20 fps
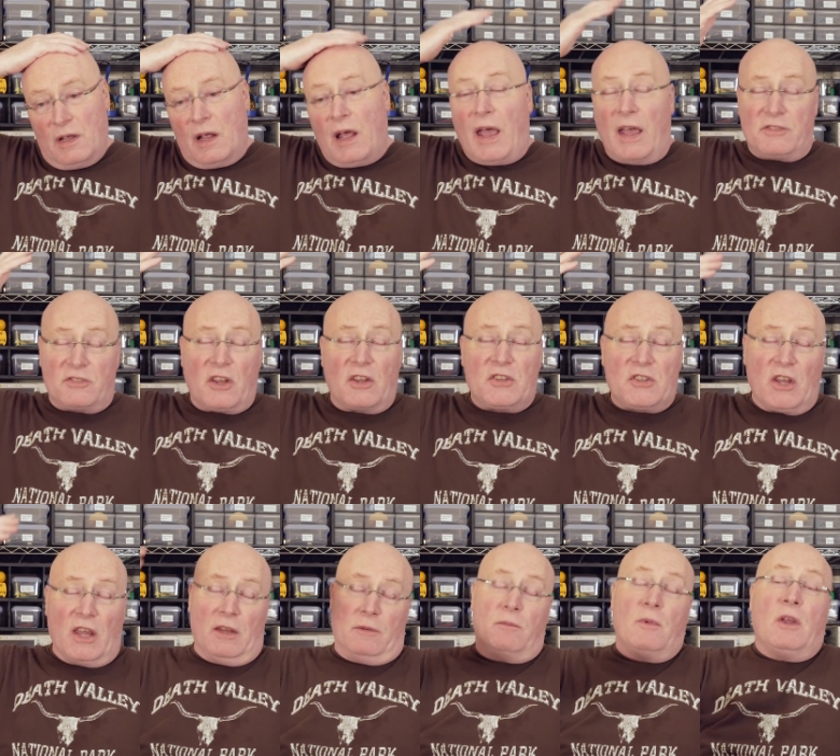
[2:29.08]
as I
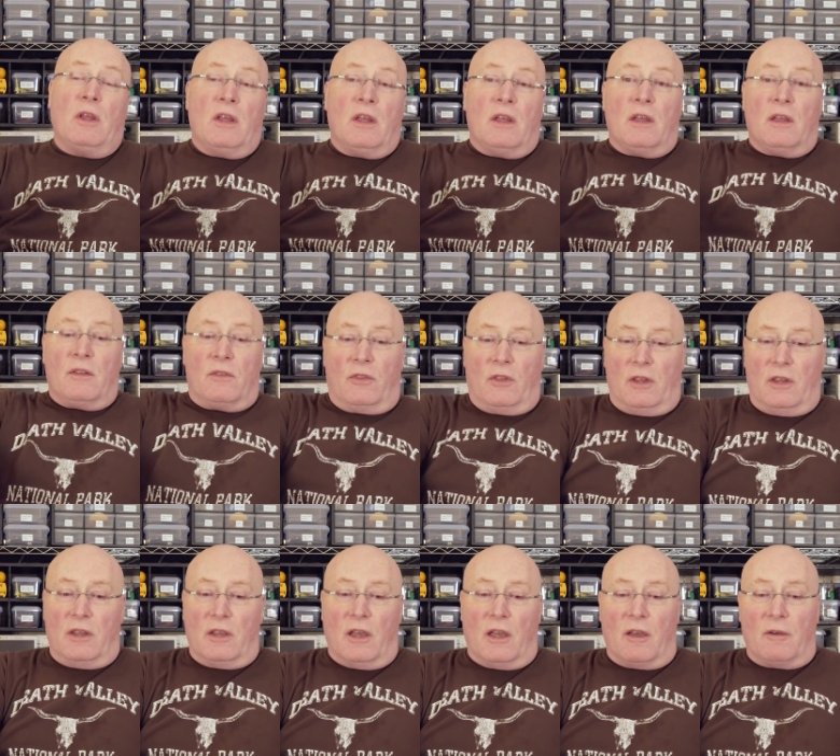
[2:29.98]
said,
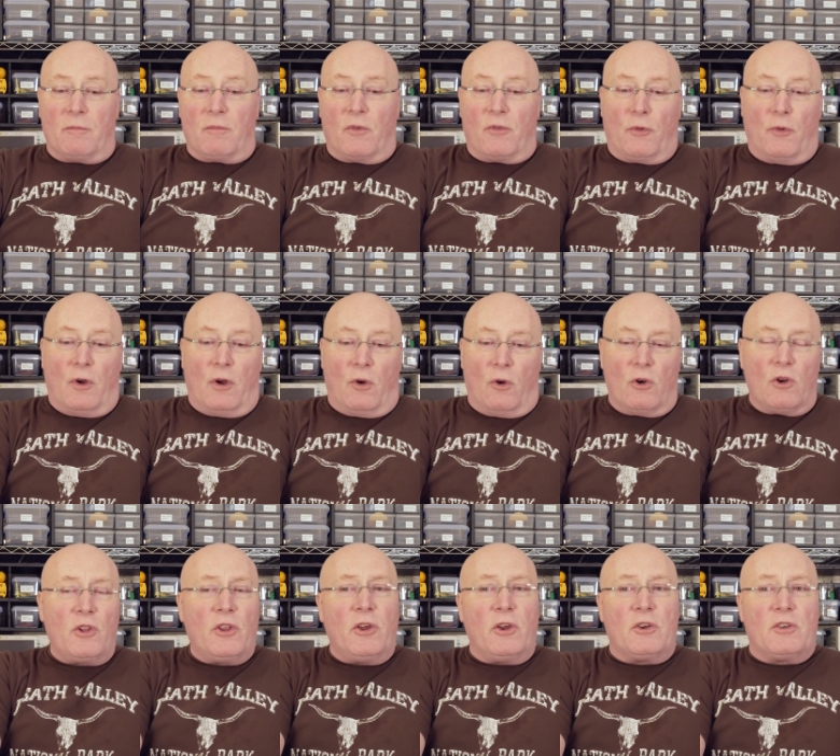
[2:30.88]
the
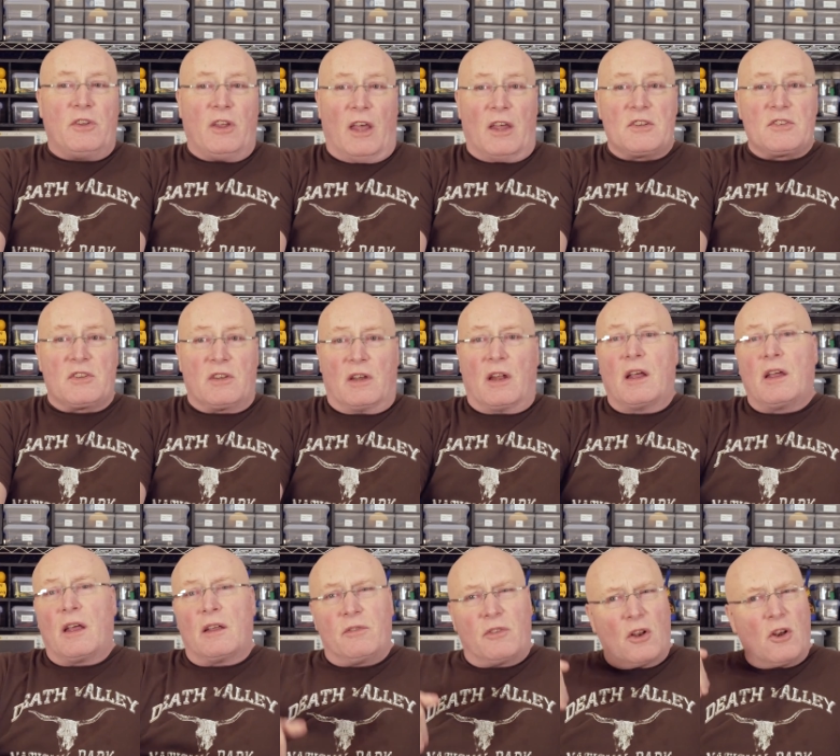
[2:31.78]
earlier test, and
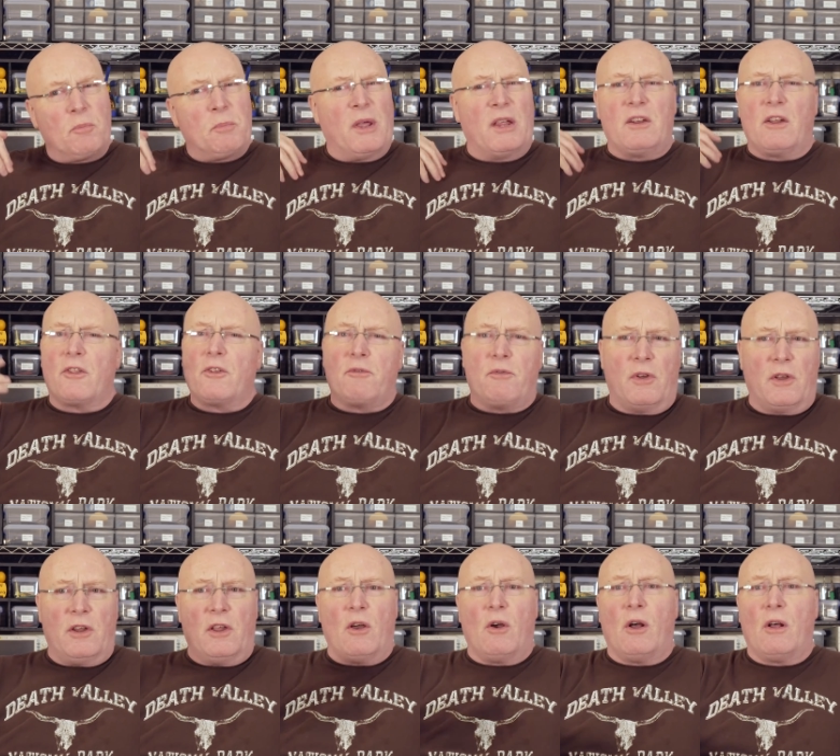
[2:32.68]
there'll be another
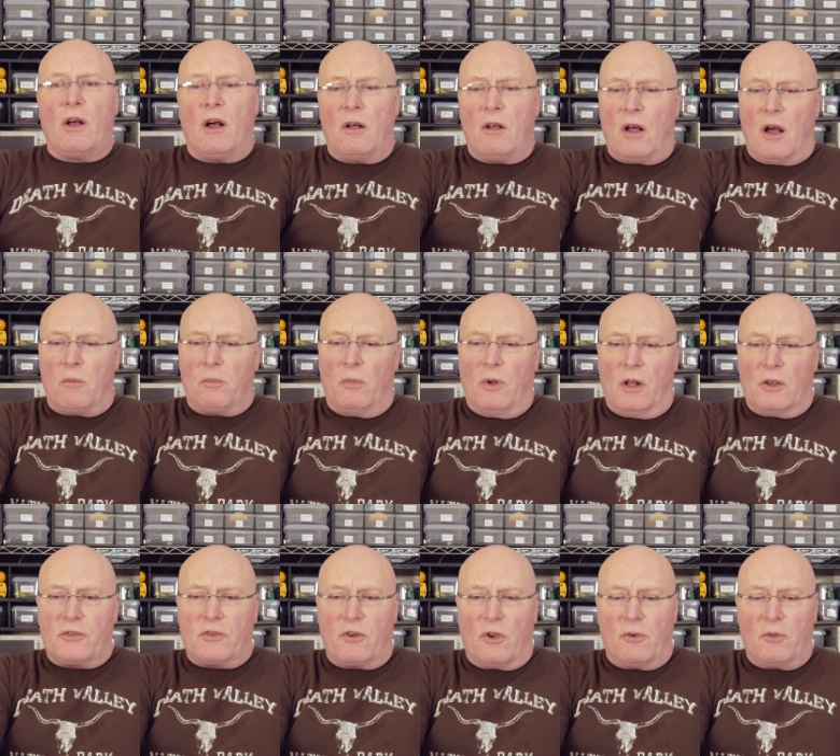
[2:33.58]
video.
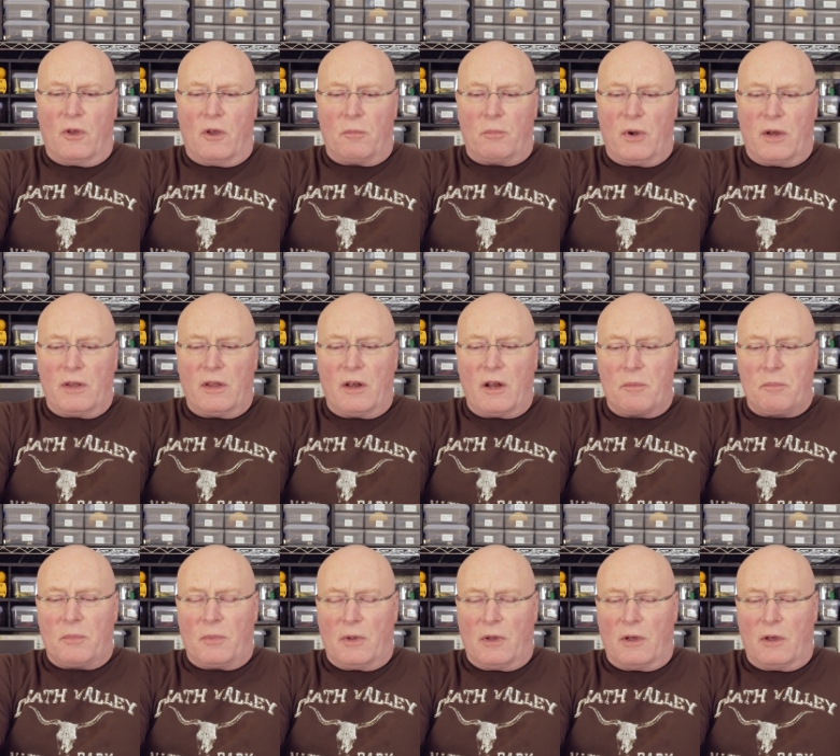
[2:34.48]
I'll bring that
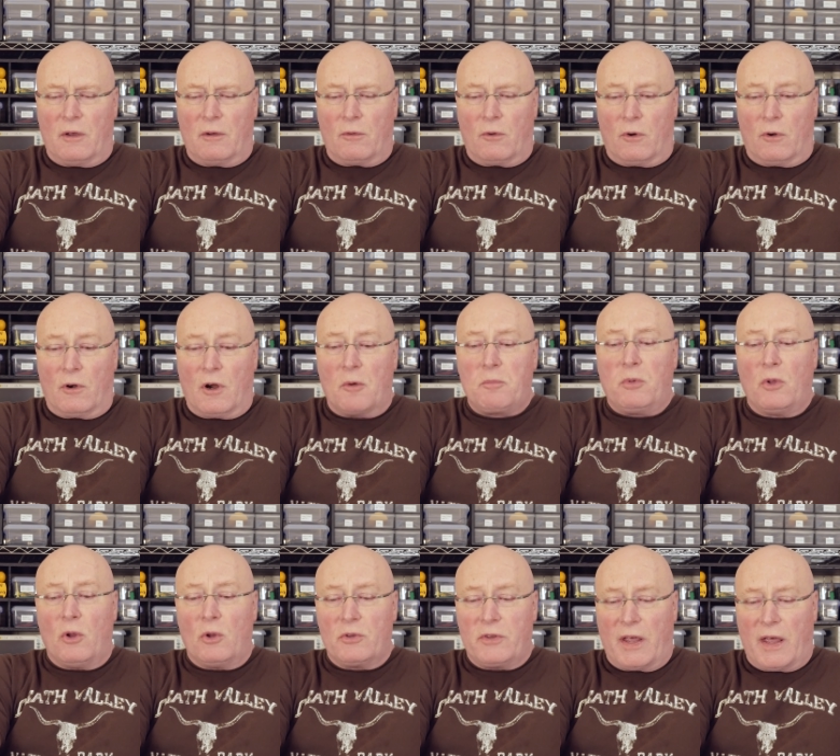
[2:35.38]
up or
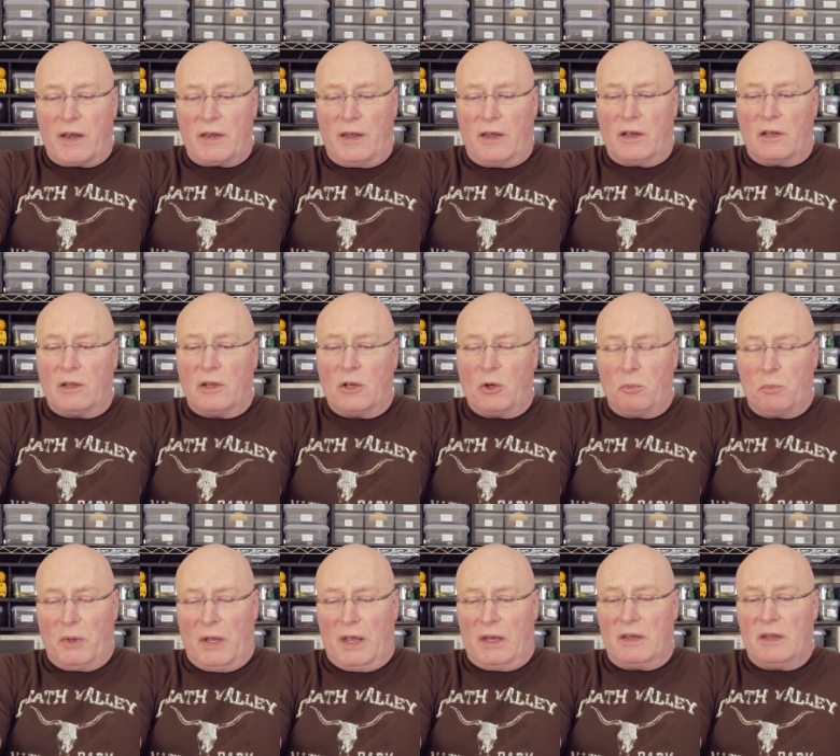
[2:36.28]
upload that in a little
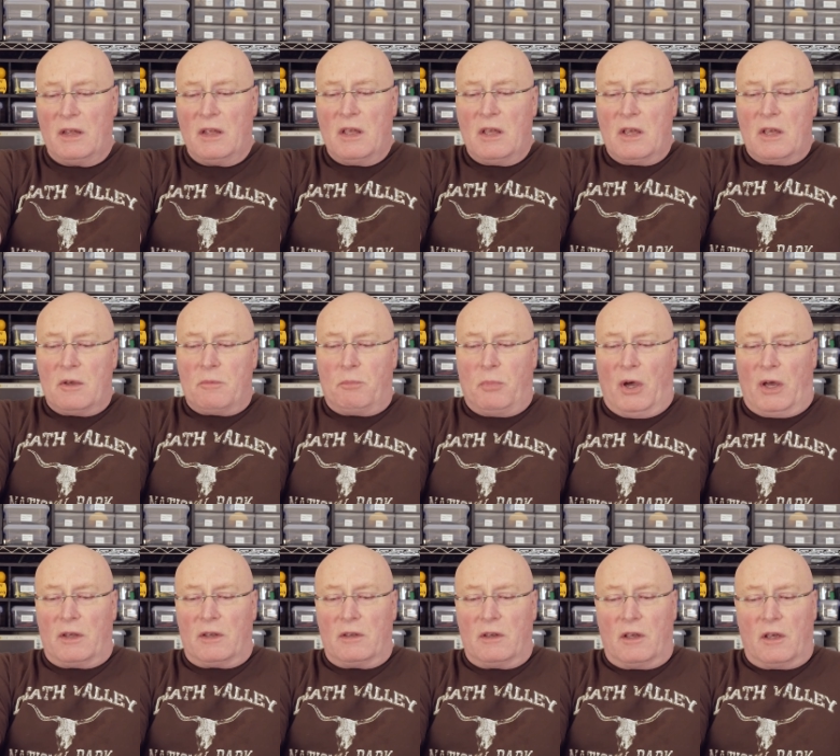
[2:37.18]
bit.
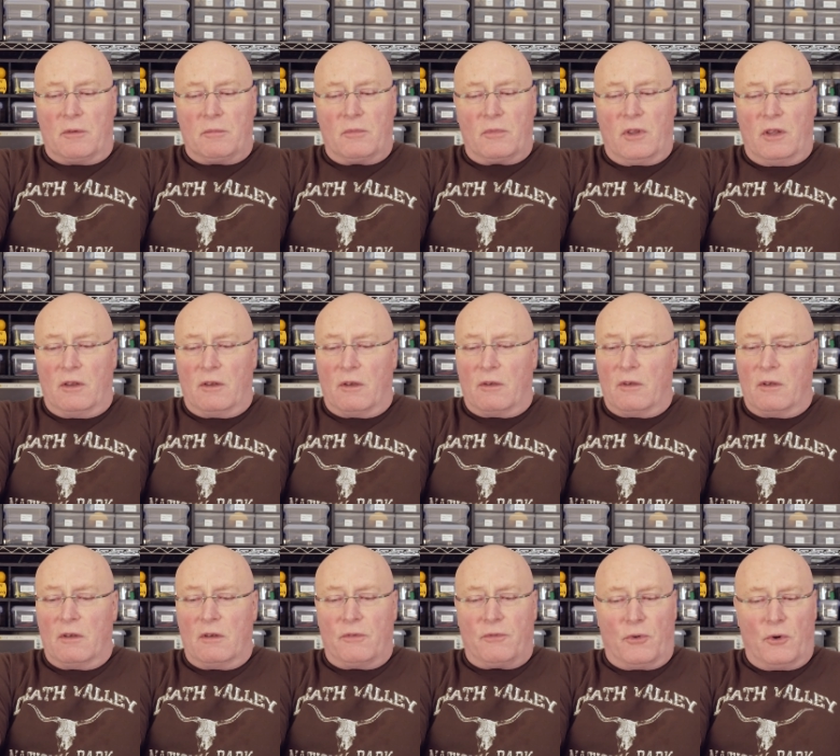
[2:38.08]
But the
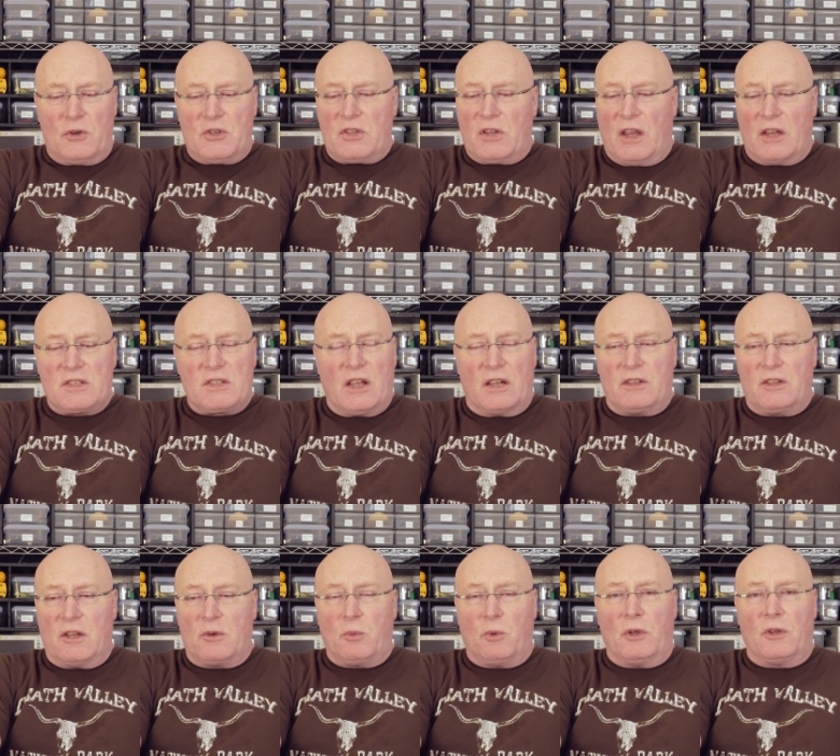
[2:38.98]
first test I
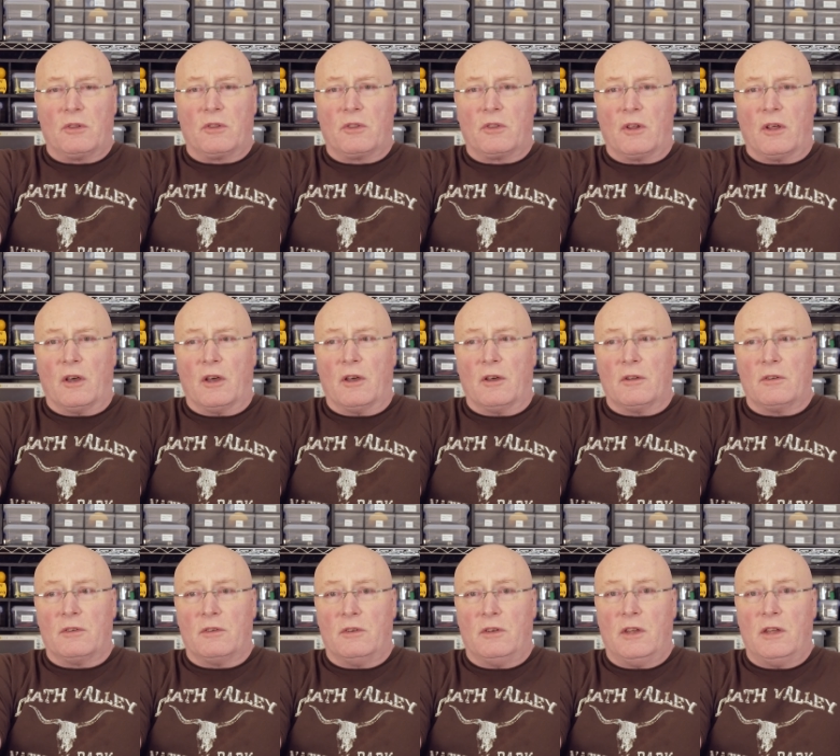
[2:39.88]
did with
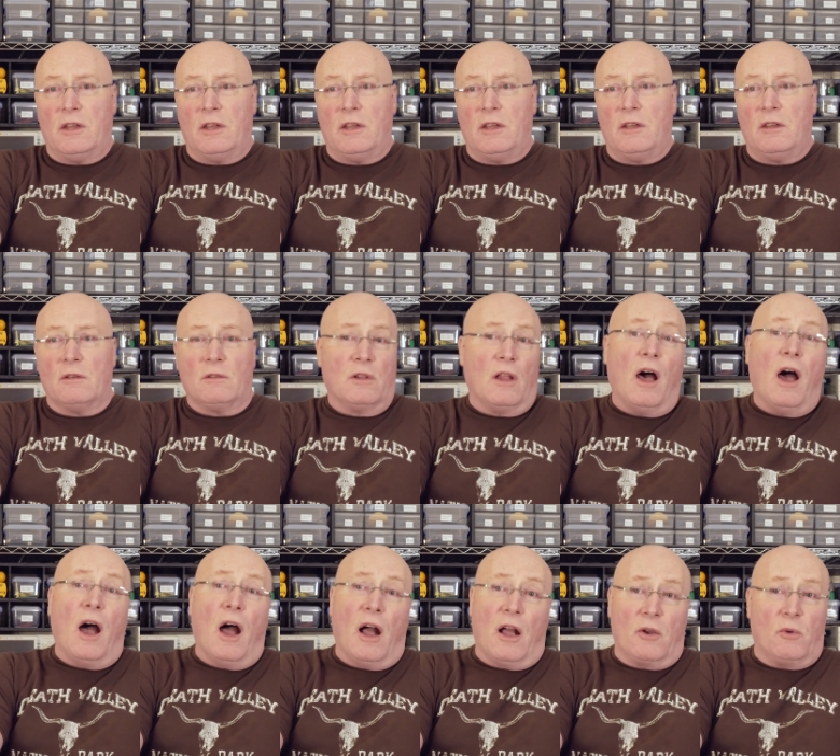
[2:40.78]

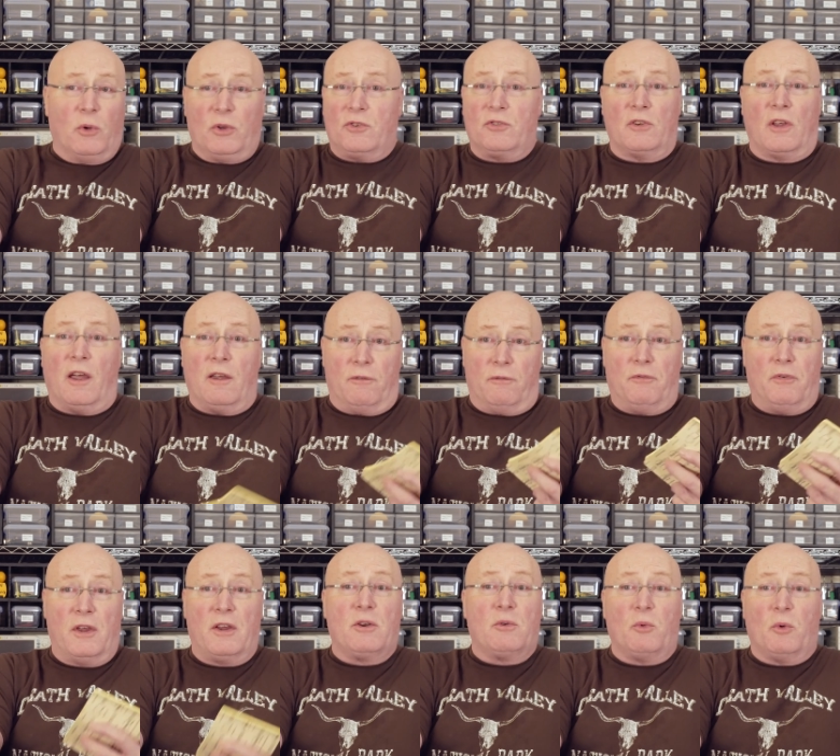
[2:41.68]
D-Log, which I
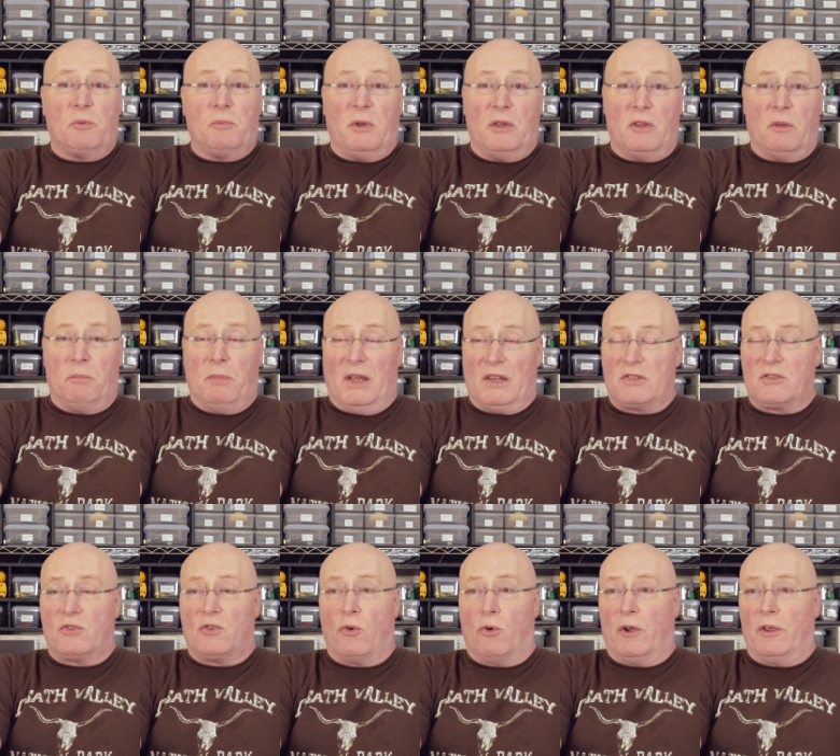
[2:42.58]
figured would be the
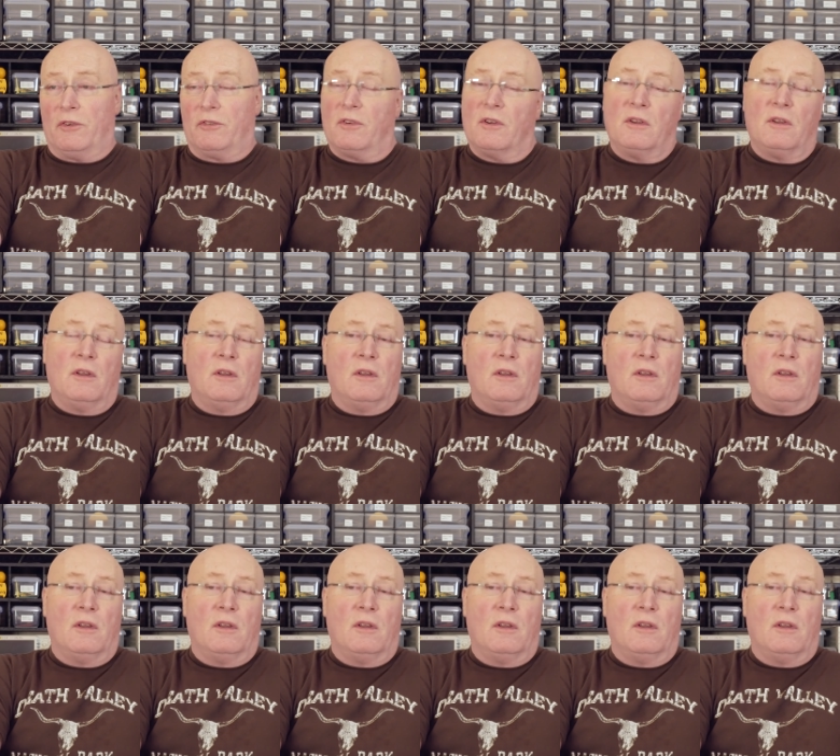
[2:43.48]
best choice,